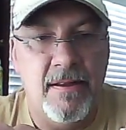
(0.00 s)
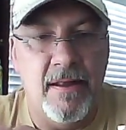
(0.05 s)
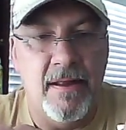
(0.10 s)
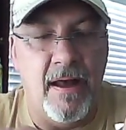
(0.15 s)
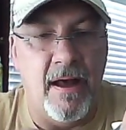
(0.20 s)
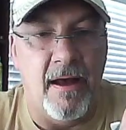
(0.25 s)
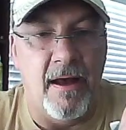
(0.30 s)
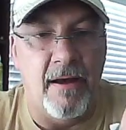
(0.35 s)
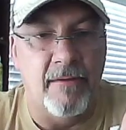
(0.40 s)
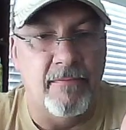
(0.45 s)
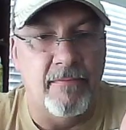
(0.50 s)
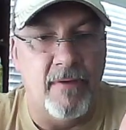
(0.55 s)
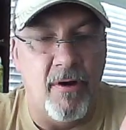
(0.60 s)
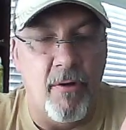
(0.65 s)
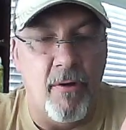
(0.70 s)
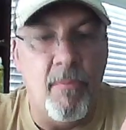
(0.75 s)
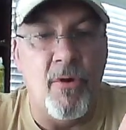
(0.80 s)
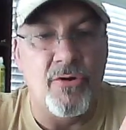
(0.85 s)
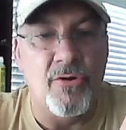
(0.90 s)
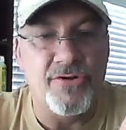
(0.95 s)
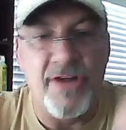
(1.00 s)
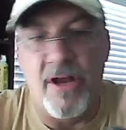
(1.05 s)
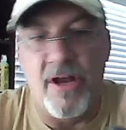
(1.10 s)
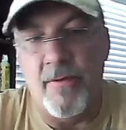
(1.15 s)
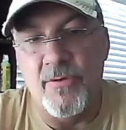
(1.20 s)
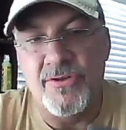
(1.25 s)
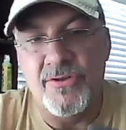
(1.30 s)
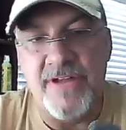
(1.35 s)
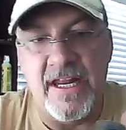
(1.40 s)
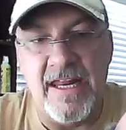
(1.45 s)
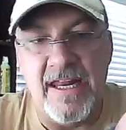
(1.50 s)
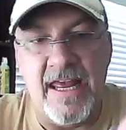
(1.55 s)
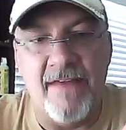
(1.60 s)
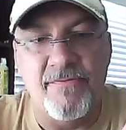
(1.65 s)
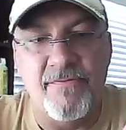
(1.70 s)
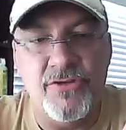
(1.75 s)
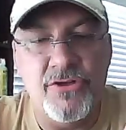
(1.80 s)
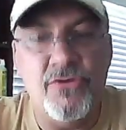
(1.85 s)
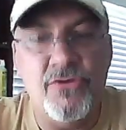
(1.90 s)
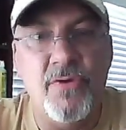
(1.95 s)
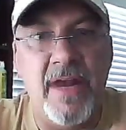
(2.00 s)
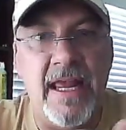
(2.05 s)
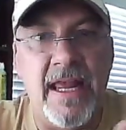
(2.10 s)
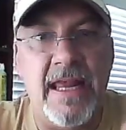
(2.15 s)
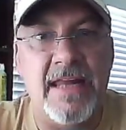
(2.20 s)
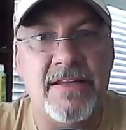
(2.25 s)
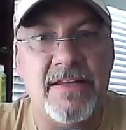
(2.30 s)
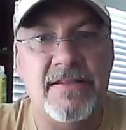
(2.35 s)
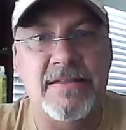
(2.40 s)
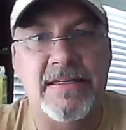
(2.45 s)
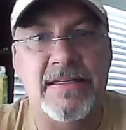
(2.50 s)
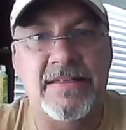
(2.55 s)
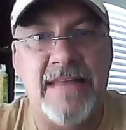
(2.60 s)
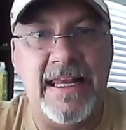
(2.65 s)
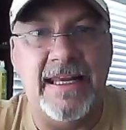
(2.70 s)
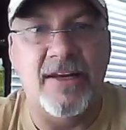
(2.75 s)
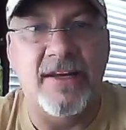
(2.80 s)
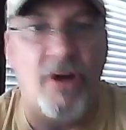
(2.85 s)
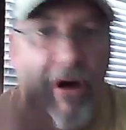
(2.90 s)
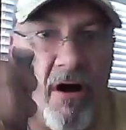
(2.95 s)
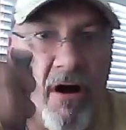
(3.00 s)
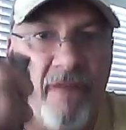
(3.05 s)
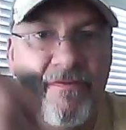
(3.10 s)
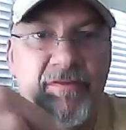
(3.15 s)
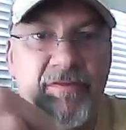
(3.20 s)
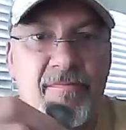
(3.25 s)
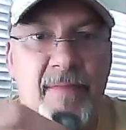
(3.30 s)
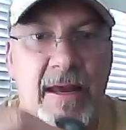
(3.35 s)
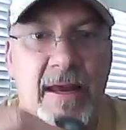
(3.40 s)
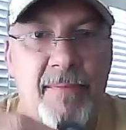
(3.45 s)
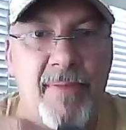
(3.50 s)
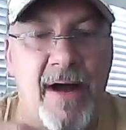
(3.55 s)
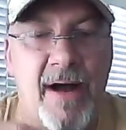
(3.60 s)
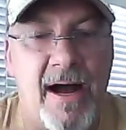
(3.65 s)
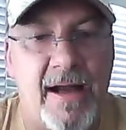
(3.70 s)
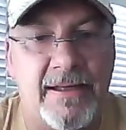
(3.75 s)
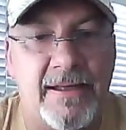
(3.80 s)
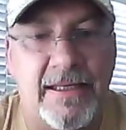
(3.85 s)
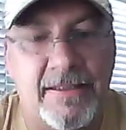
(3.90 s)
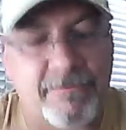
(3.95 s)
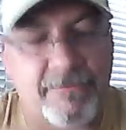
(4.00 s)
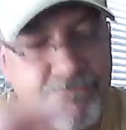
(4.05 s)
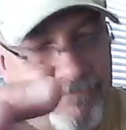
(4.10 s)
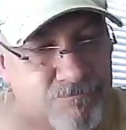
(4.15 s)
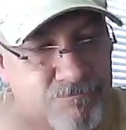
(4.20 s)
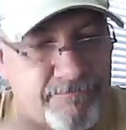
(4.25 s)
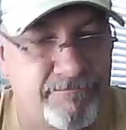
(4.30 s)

I almost had to have two hands to take it off of my pocket, and